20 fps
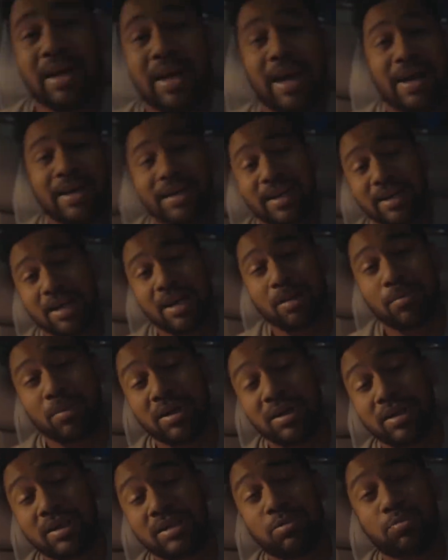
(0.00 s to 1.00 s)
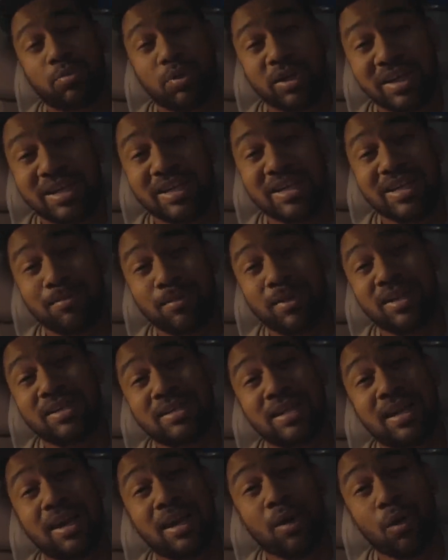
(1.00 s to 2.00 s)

entertainment is pretty much